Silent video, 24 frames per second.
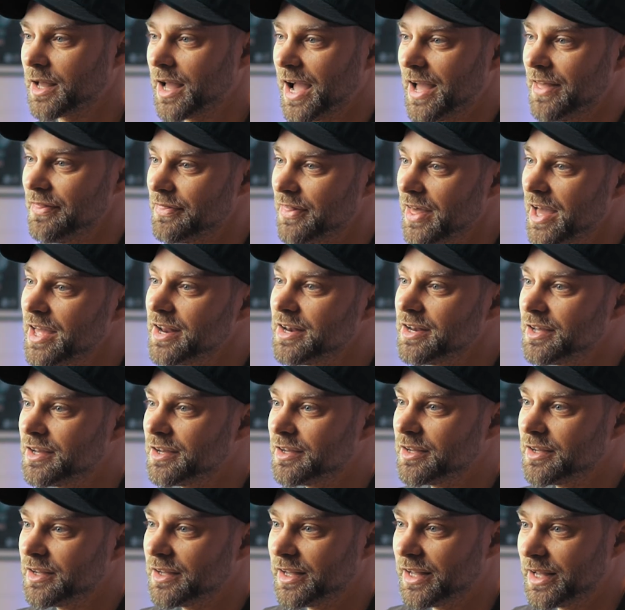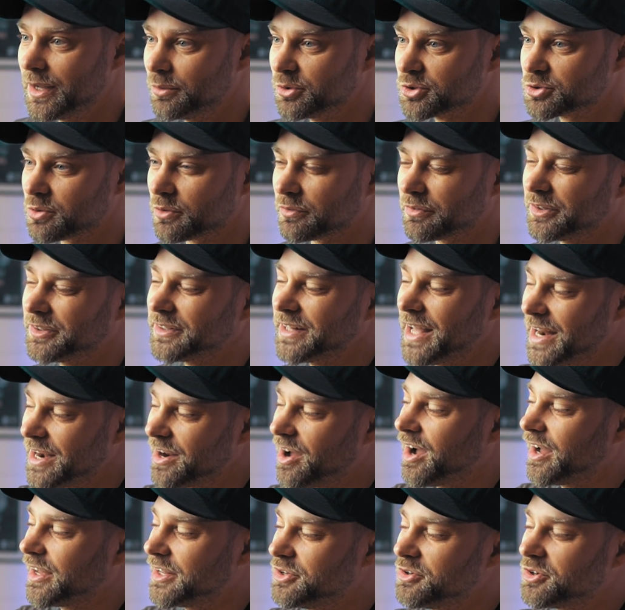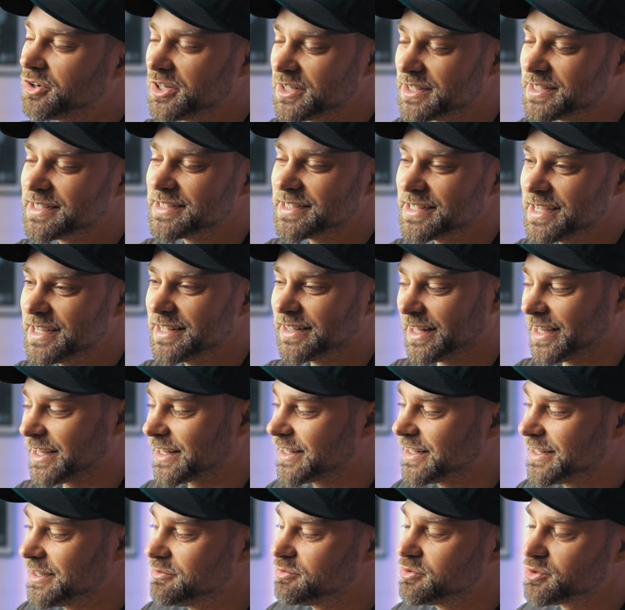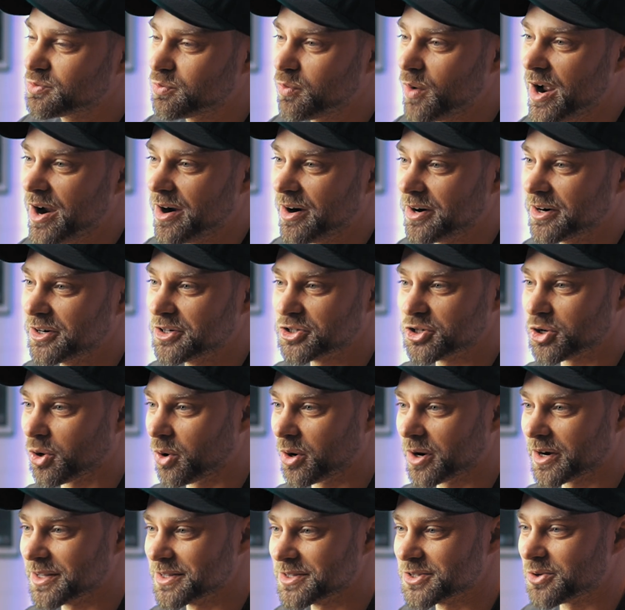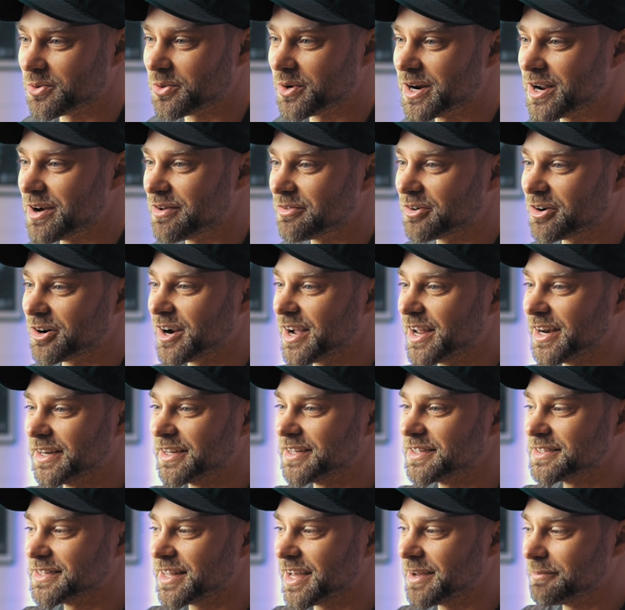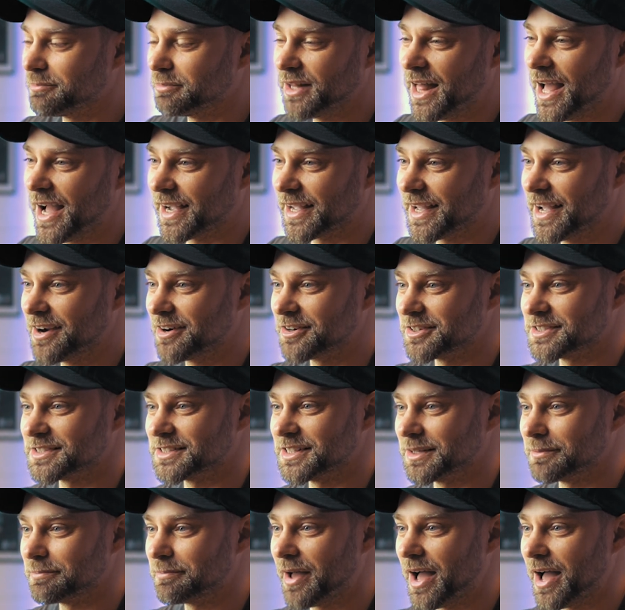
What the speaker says: And then it was revealed, and you could see like he was wearing Jordans or whatever, and the black hair slicked